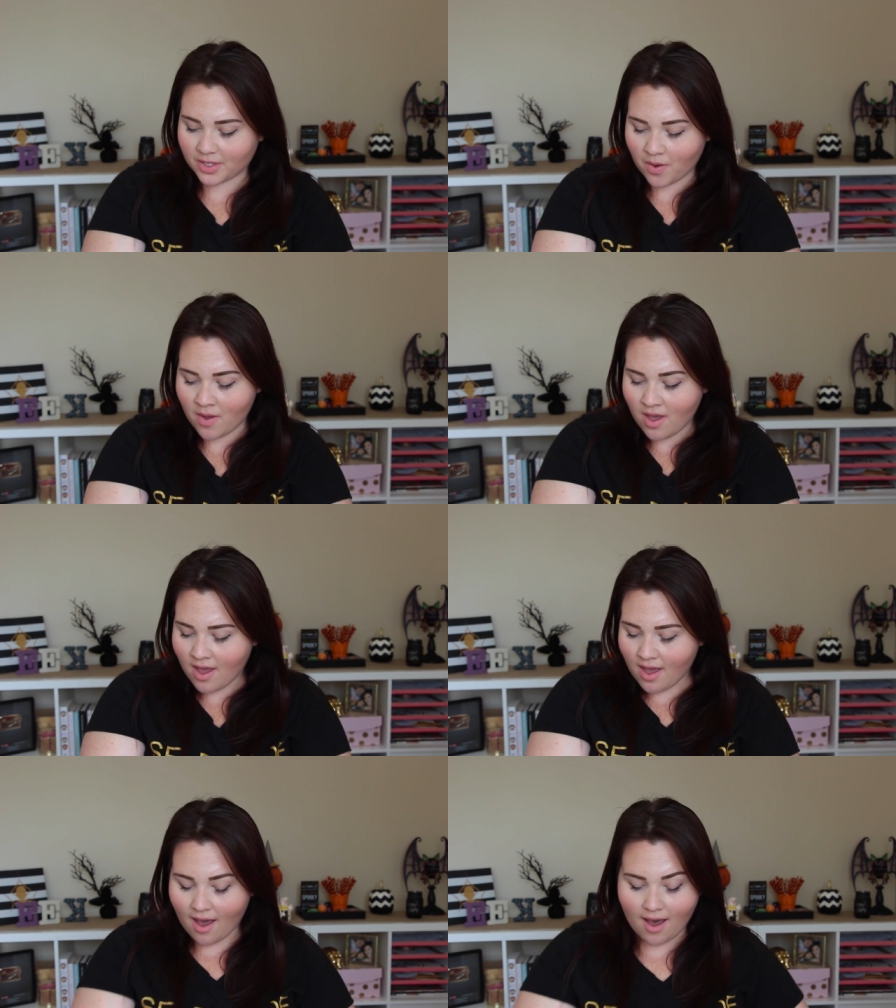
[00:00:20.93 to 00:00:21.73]
So
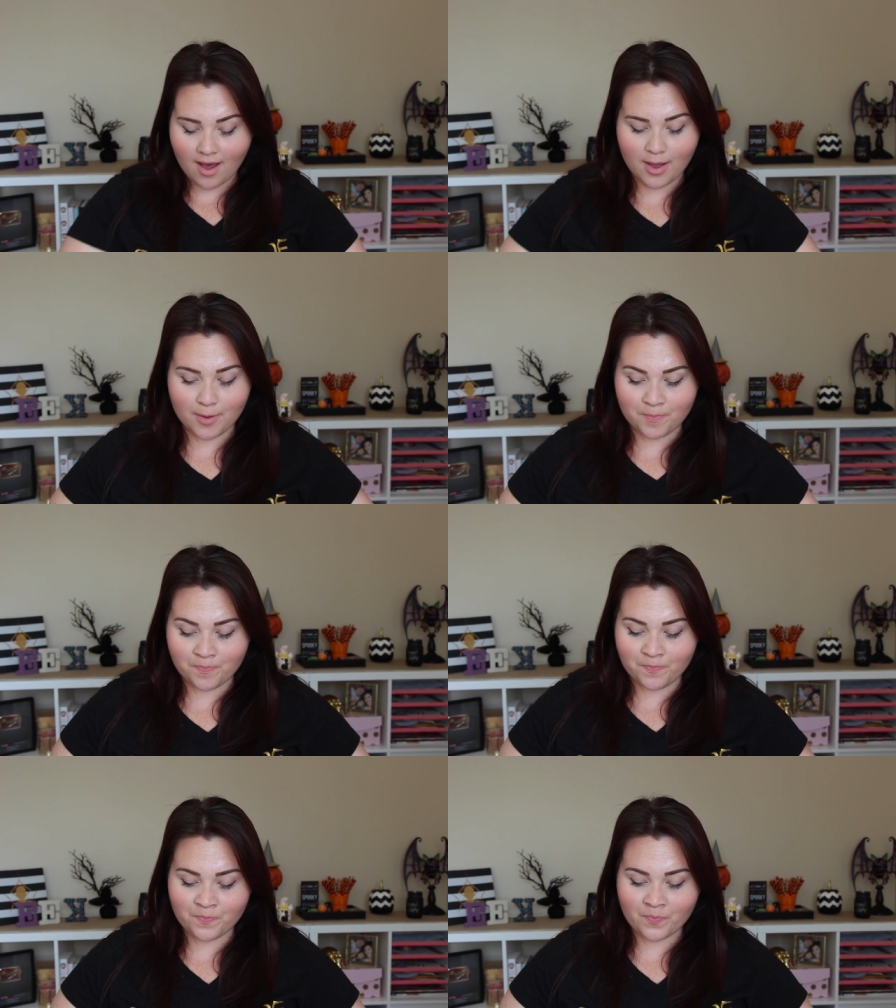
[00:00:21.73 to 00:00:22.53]

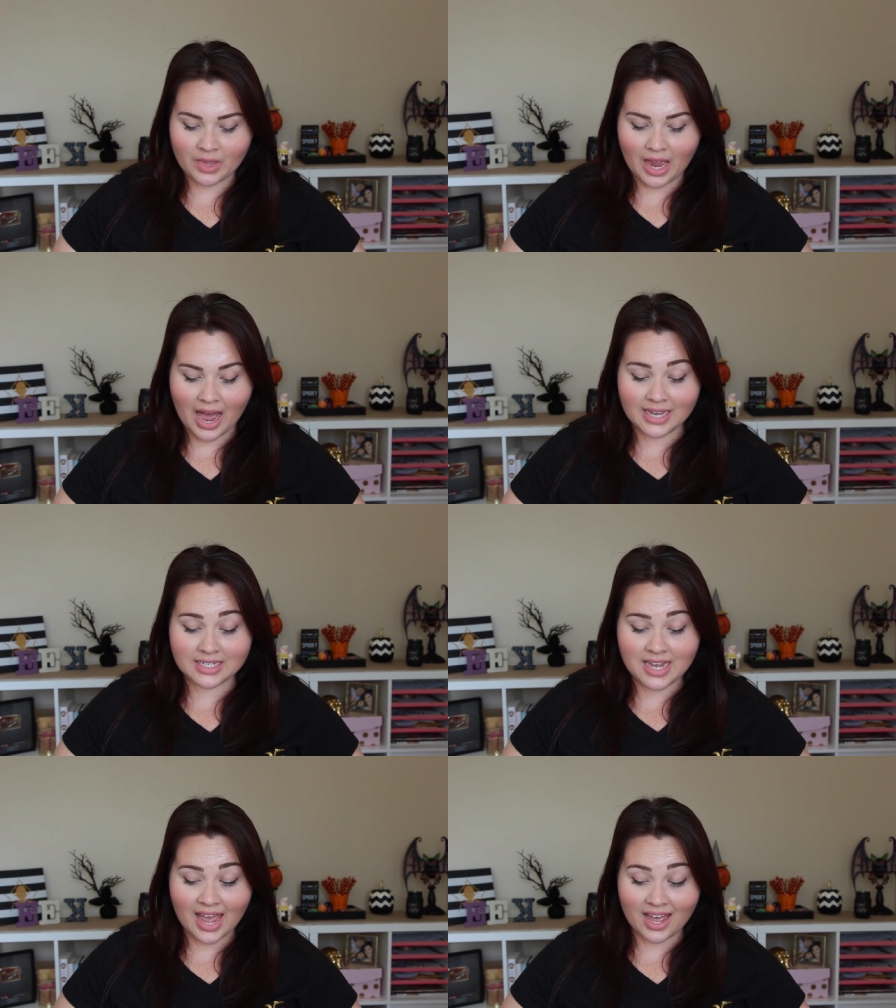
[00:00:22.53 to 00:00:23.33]
I
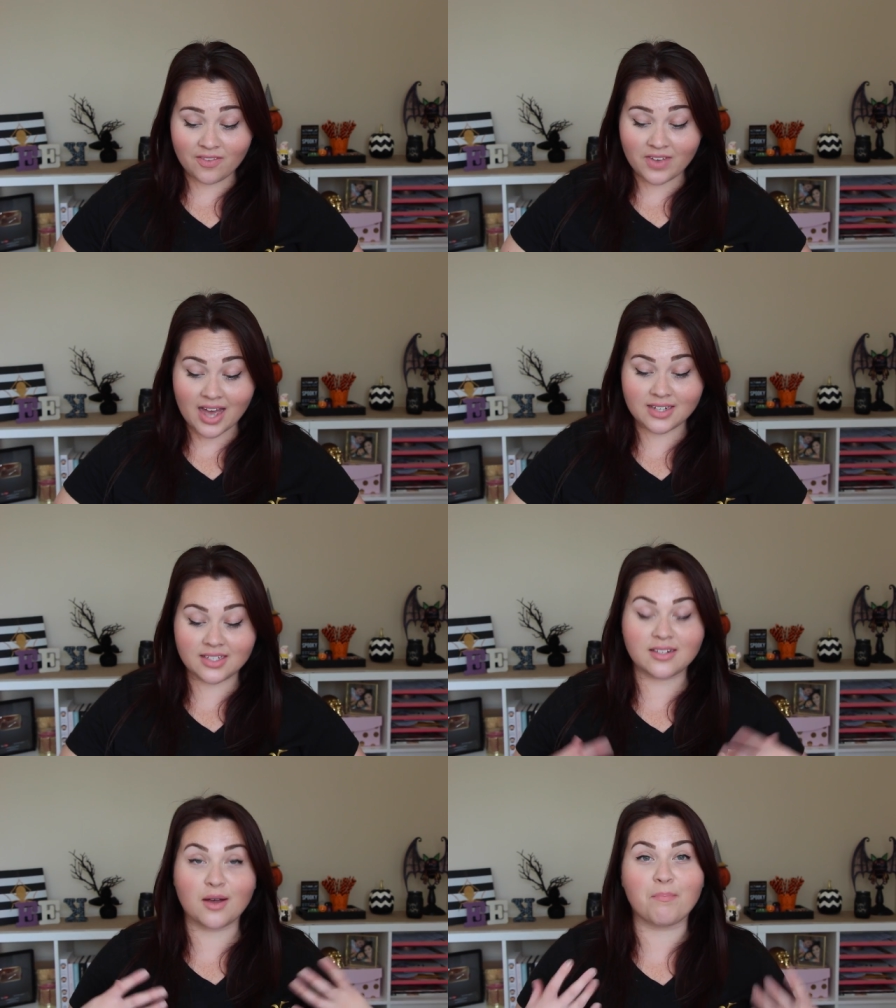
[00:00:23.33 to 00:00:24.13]
have
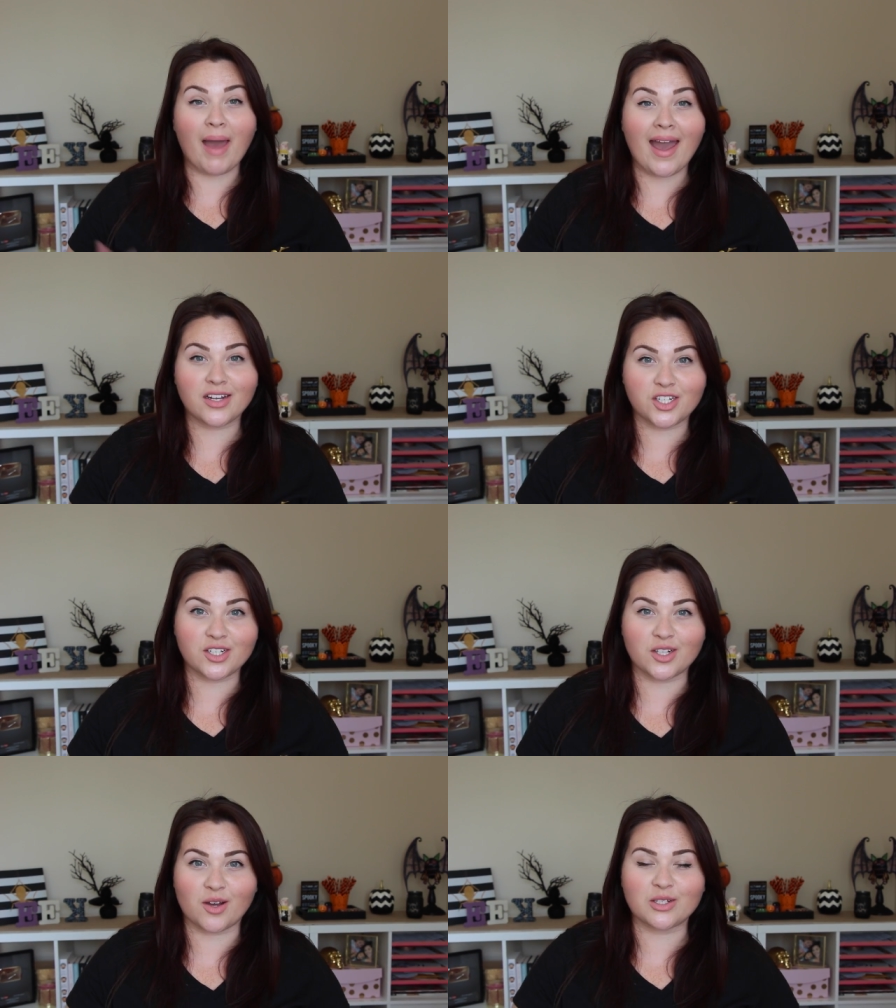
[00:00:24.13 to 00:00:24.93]
gotten some
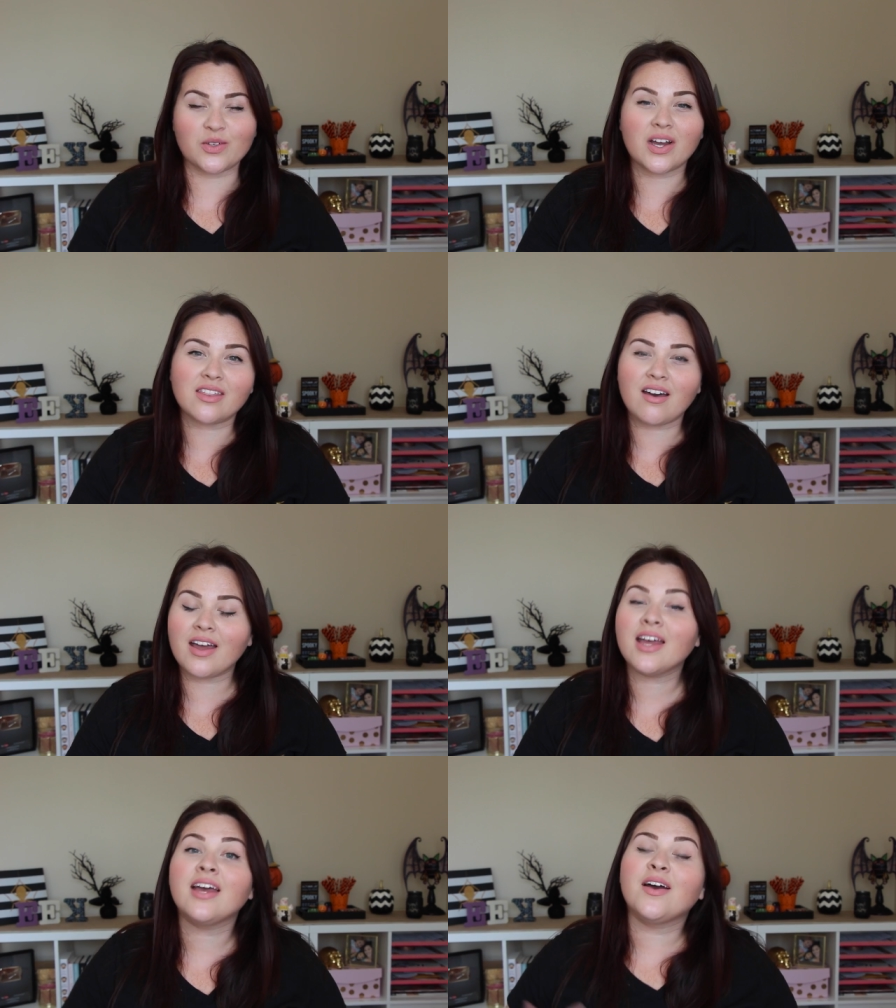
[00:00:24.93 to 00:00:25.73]
packages though, so I
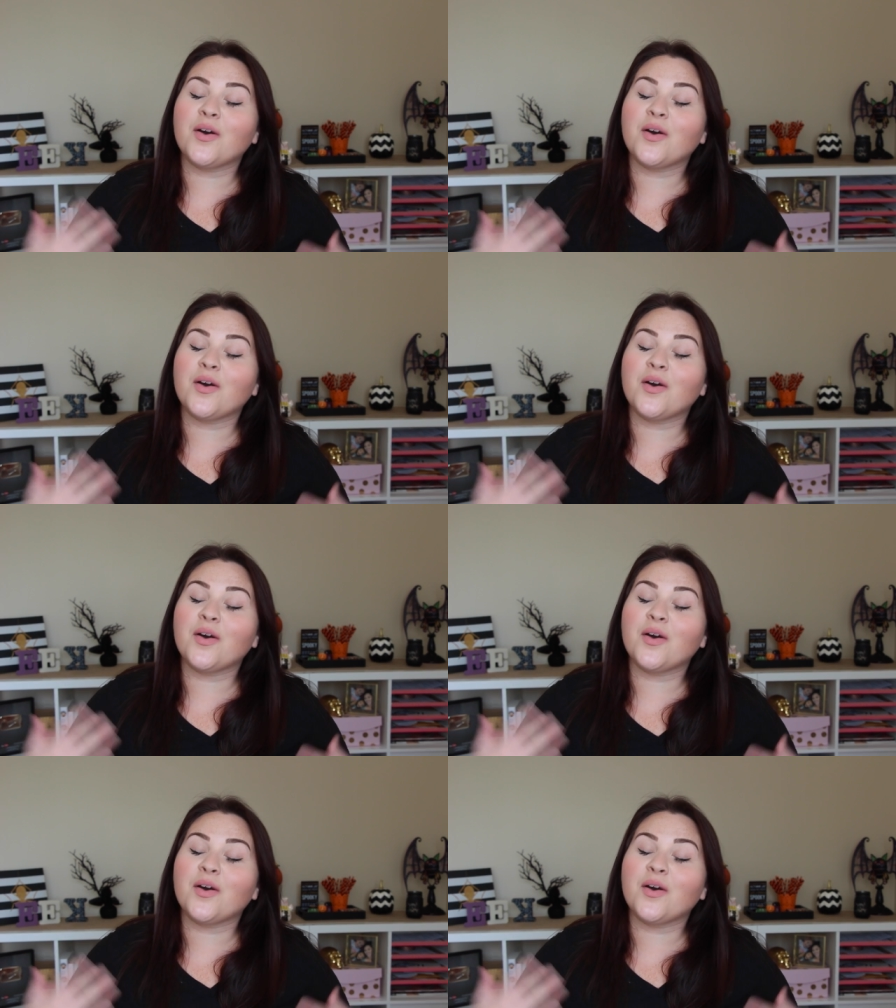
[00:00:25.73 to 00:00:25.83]
thought,